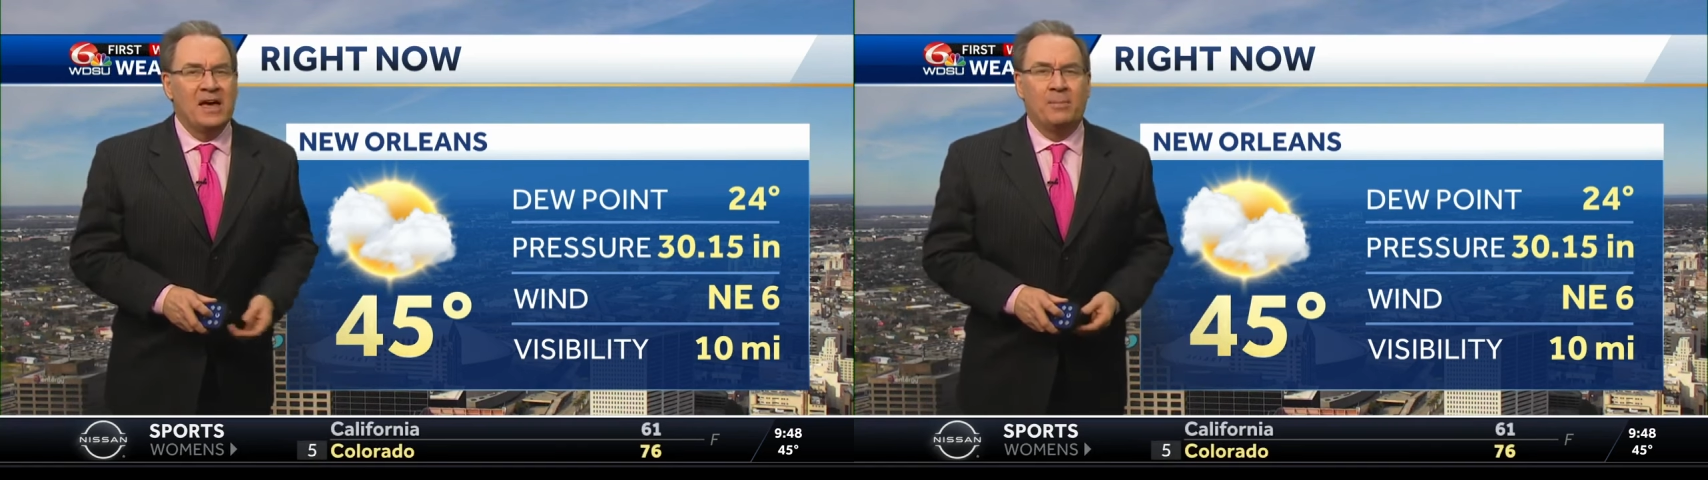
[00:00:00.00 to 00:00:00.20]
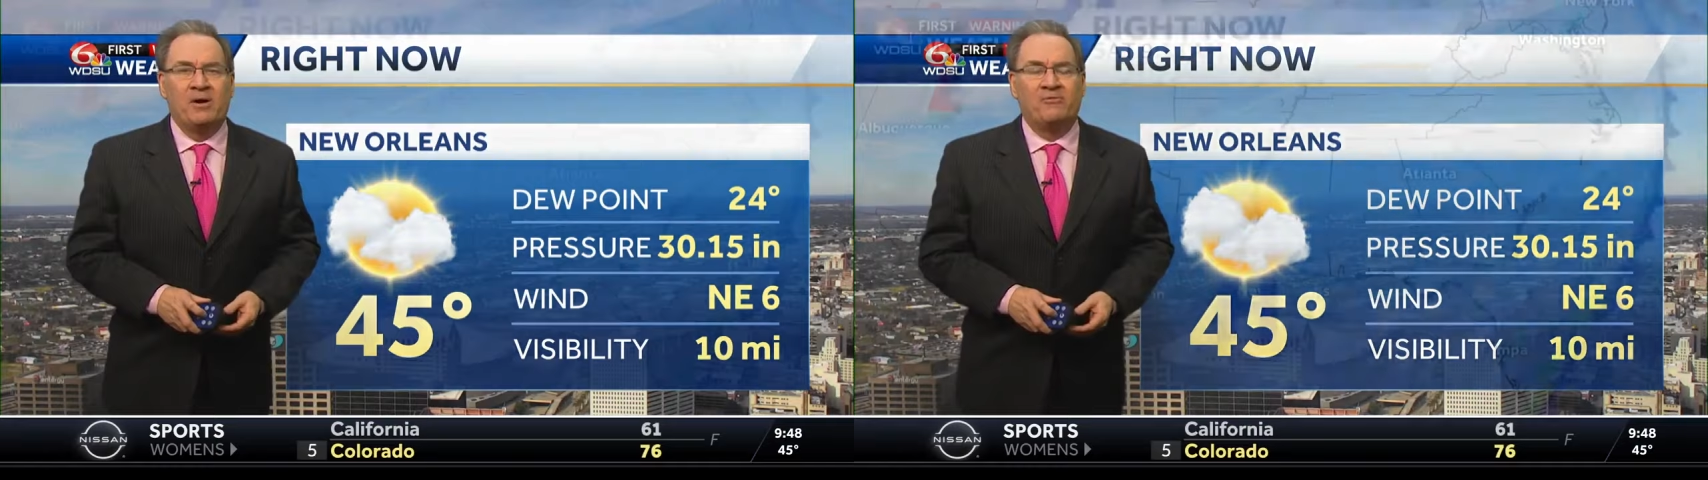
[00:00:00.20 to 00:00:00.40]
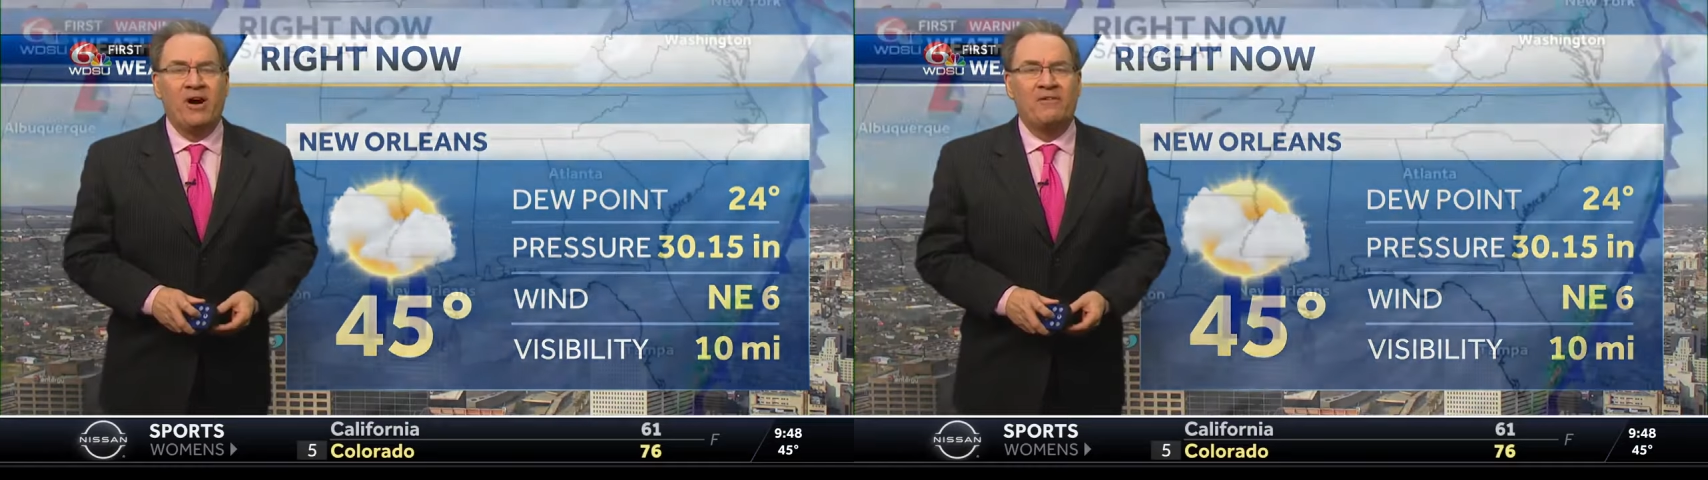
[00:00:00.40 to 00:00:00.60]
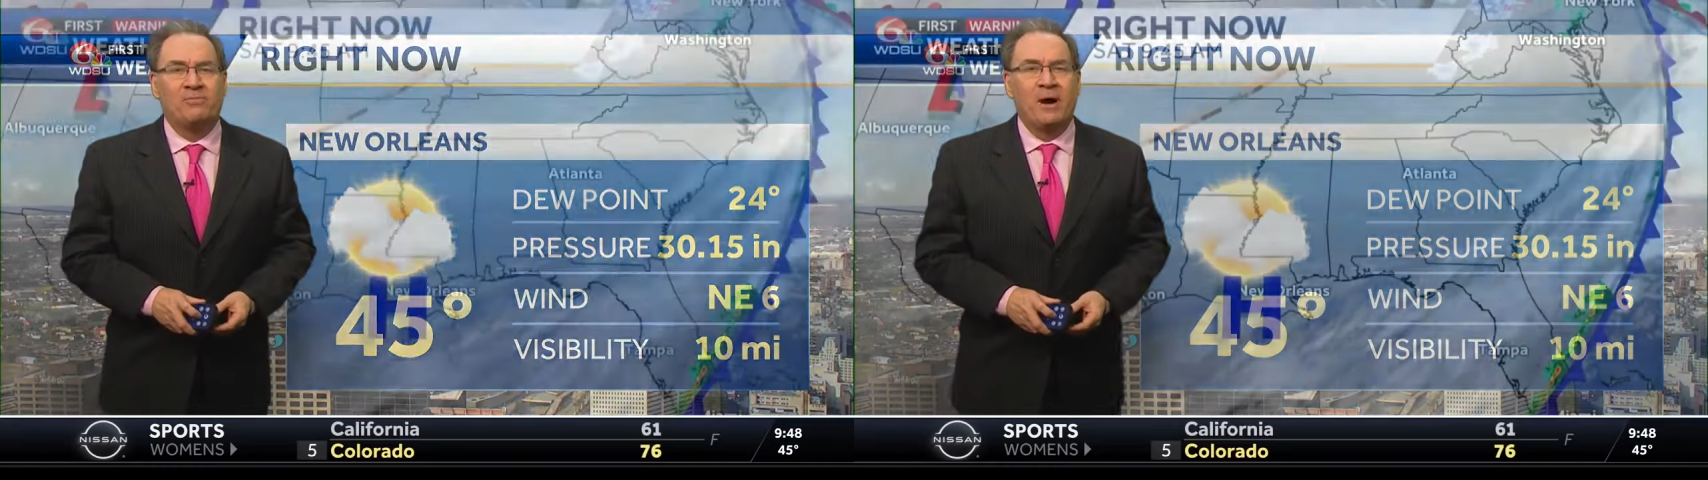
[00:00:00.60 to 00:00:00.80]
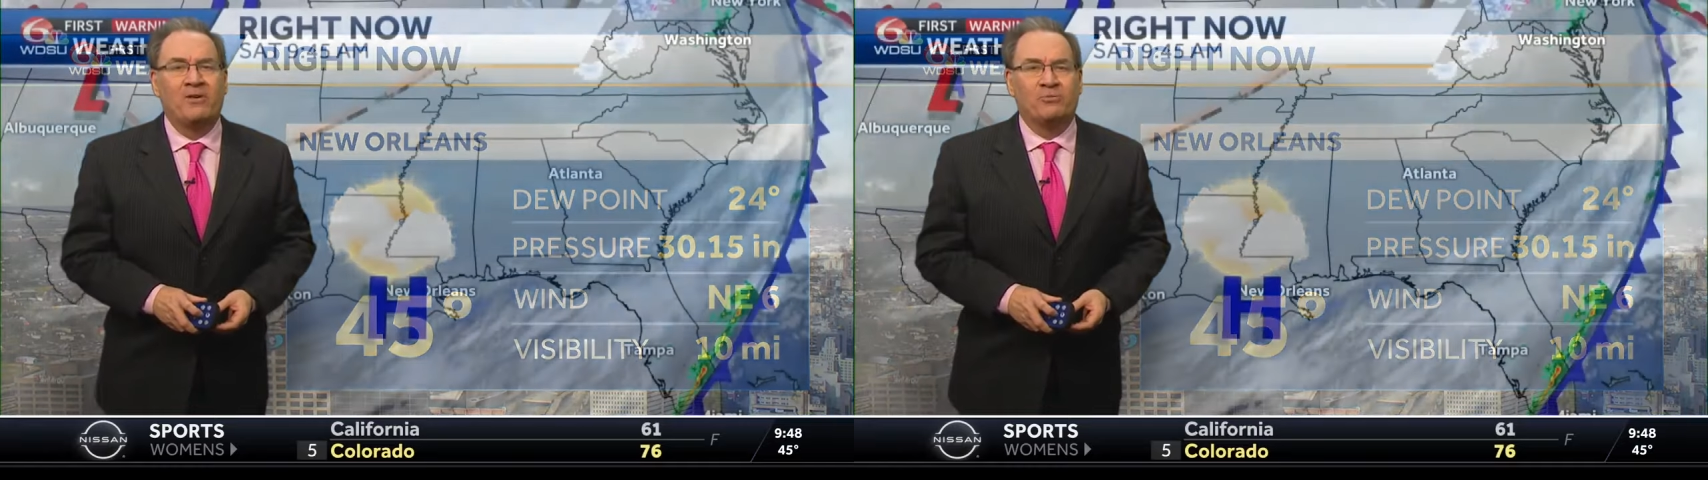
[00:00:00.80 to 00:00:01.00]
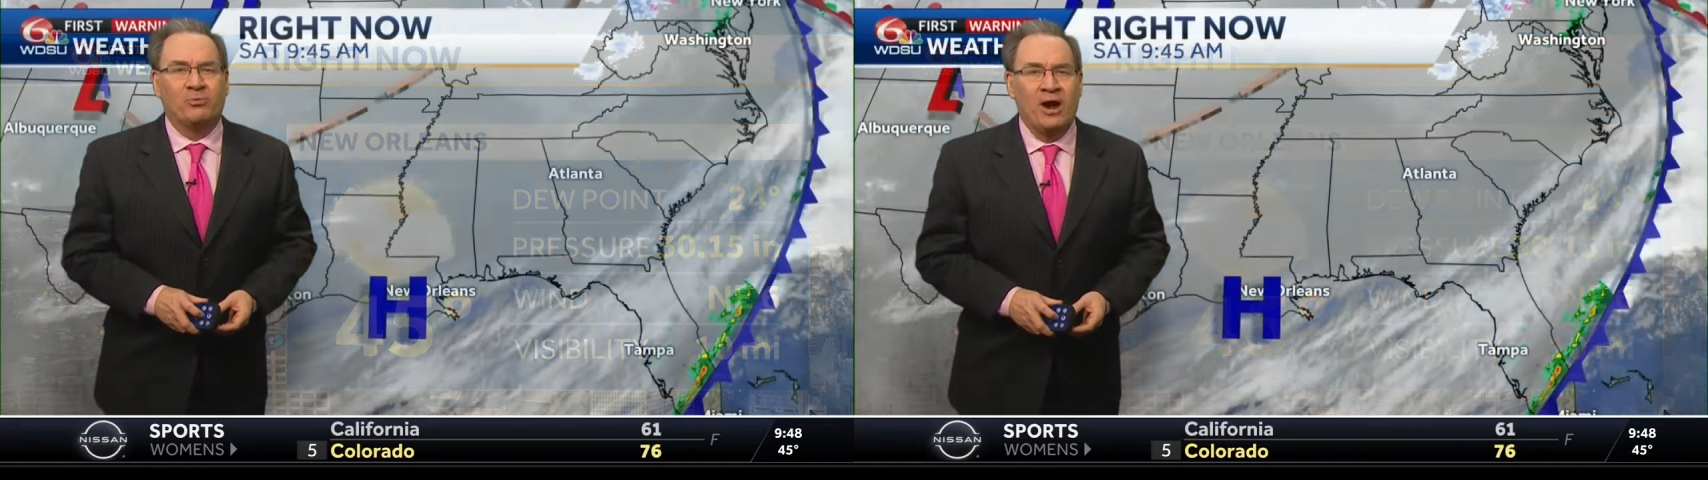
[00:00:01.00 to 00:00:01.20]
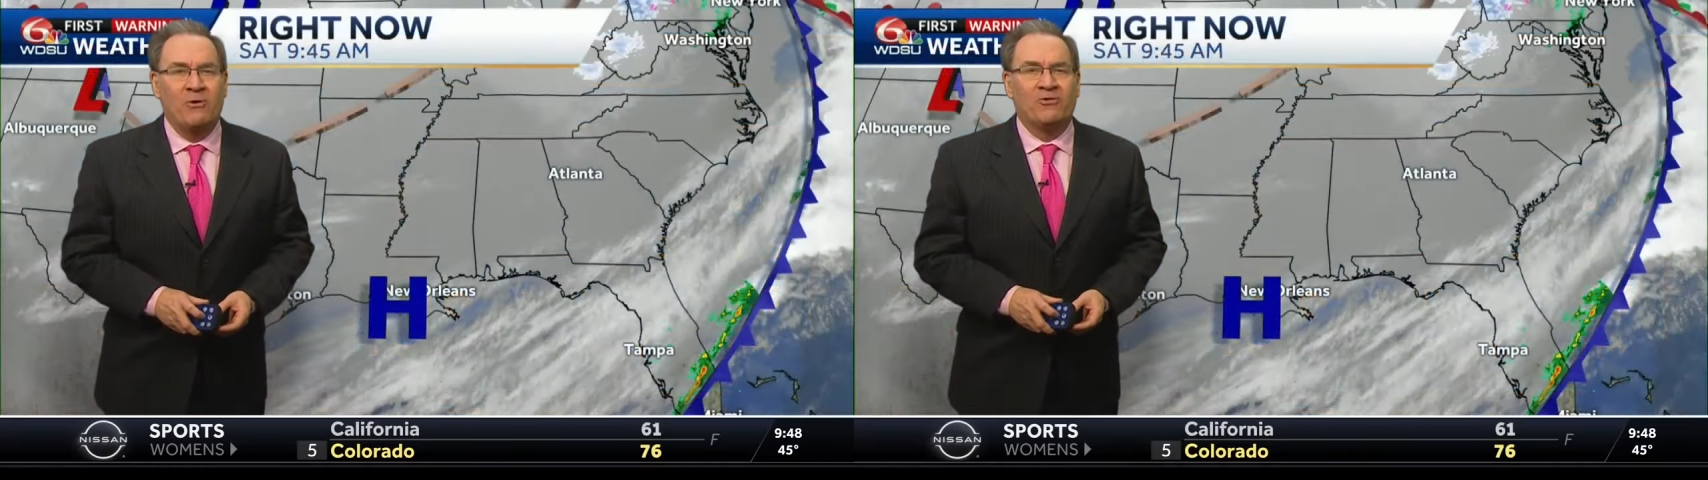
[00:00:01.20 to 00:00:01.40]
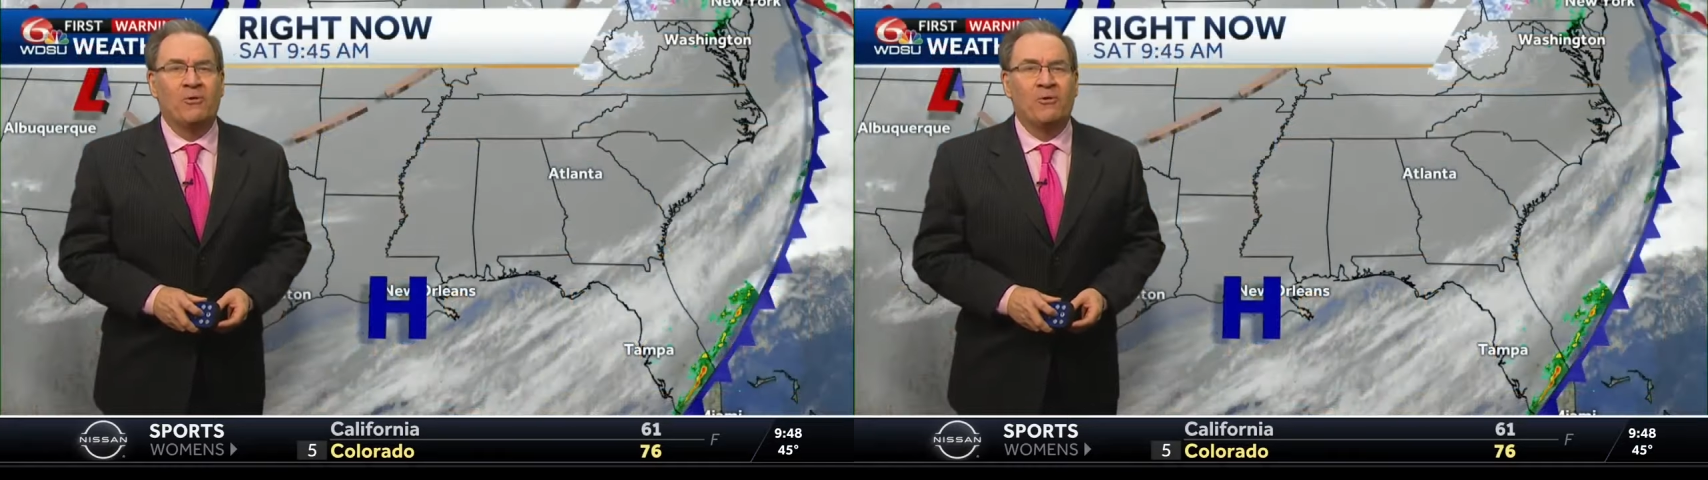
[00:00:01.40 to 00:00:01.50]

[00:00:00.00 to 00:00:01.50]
at about 5 miles per hour